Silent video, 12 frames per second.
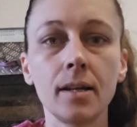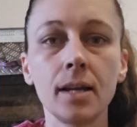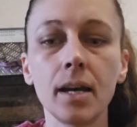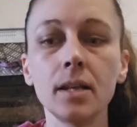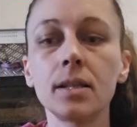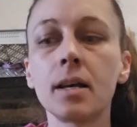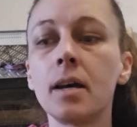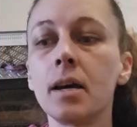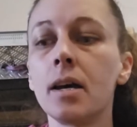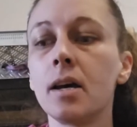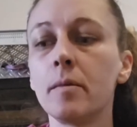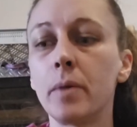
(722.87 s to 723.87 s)
days,
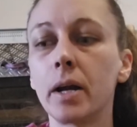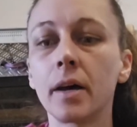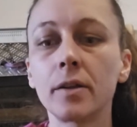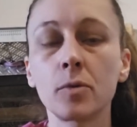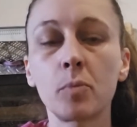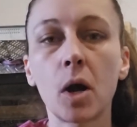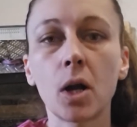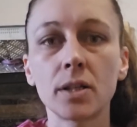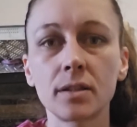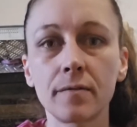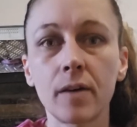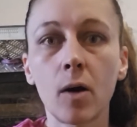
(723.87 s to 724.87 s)
but other parts of